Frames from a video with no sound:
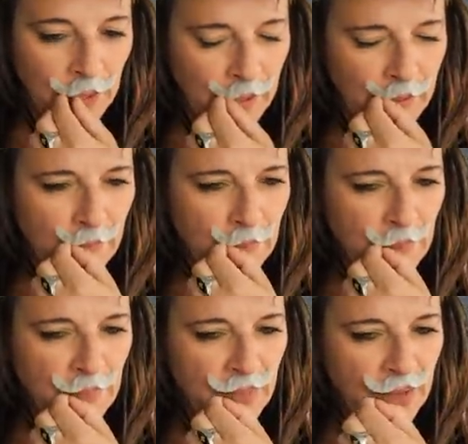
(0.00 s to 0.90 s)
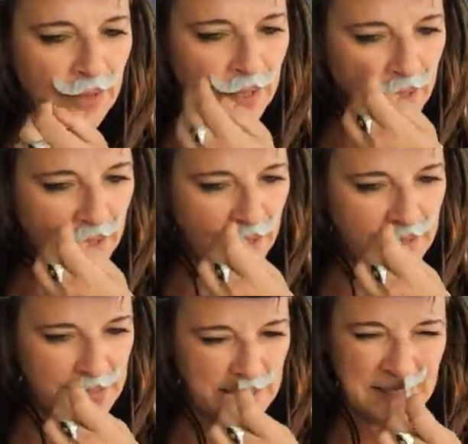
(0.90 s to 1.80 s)
Oh. Okay,
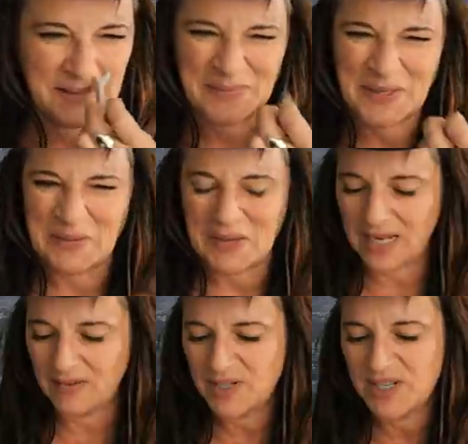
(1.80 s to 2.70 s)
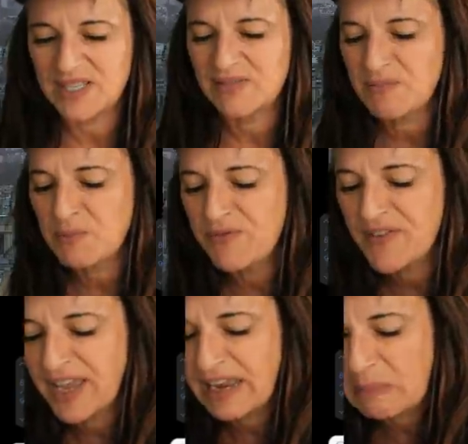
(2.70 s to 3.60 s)
yes, thank you, Mohamed. I'm just
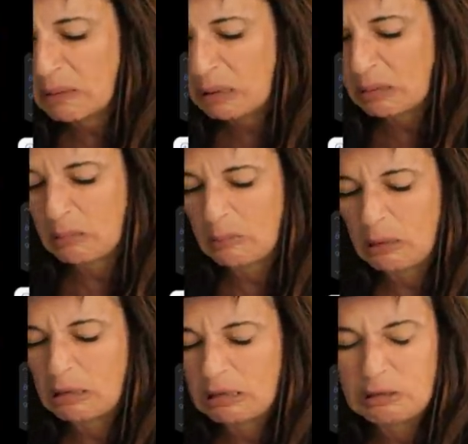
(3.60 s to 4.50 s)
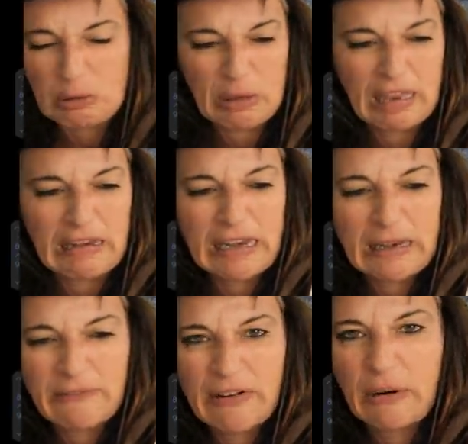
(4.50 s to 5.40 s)
removing it because I'm not enjoying it
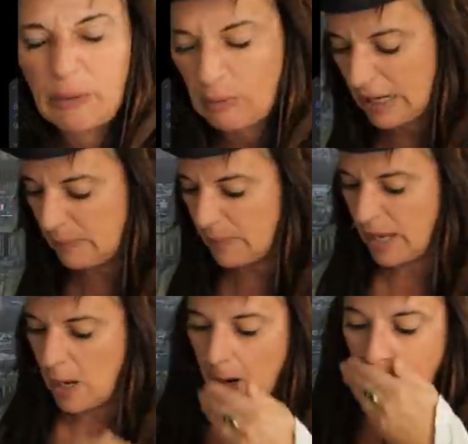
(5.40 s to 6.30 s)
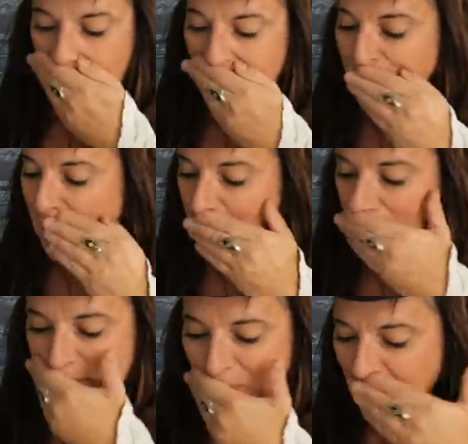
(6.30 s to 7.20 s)
very well. Okay,
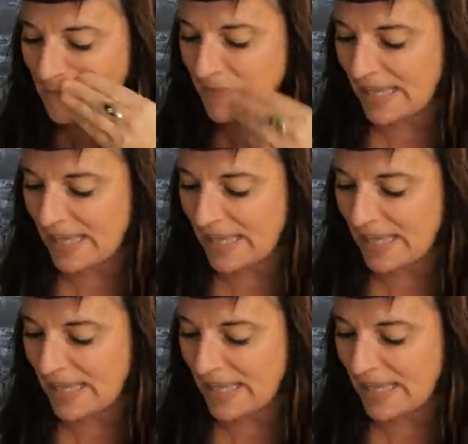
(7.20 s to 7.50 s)
um,